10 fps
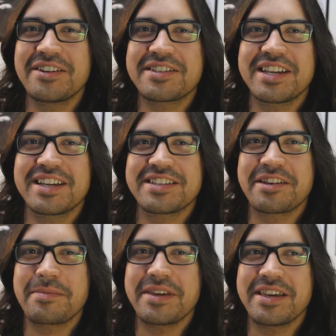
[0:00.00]
it looks like it's
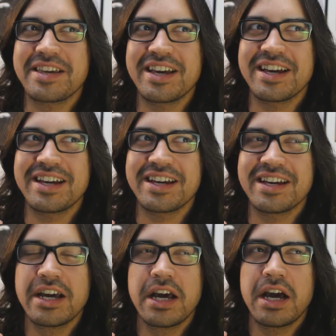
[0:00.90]
going to be
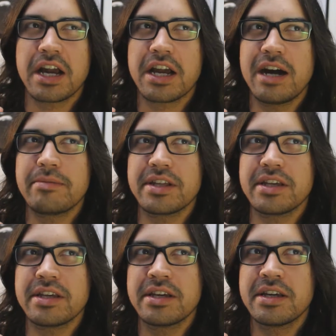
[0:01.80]
a
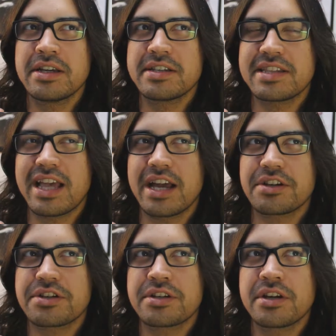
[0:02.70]
comedy
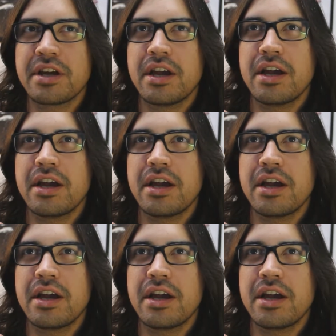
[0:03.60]
slash...